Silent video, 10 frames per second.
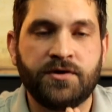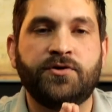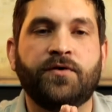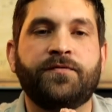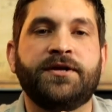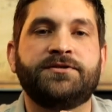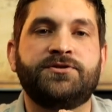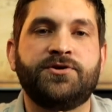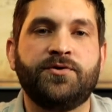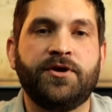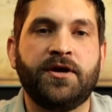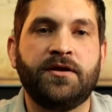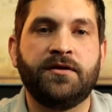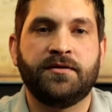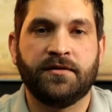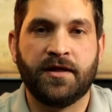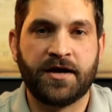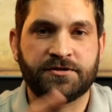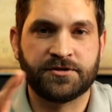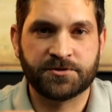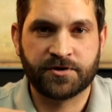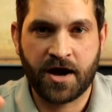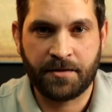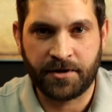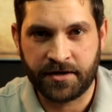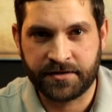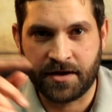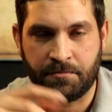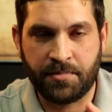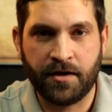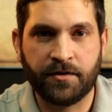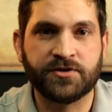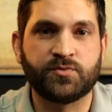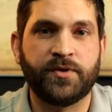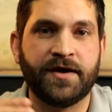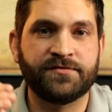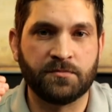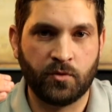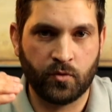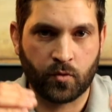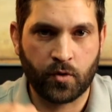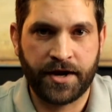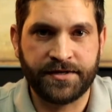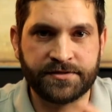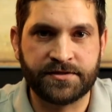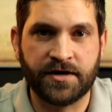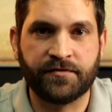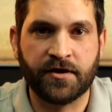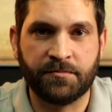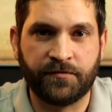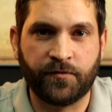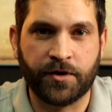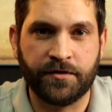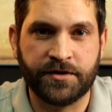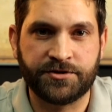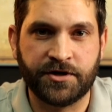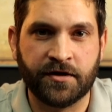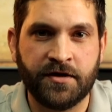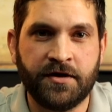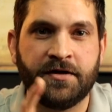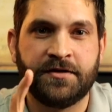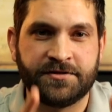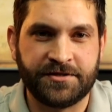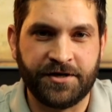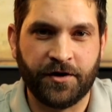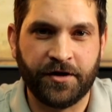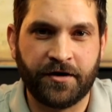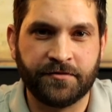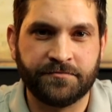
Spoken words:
Don't forget to tune in, like, subscribe, and hit that bell because we have some great stuff coming for you this year. See y'all later.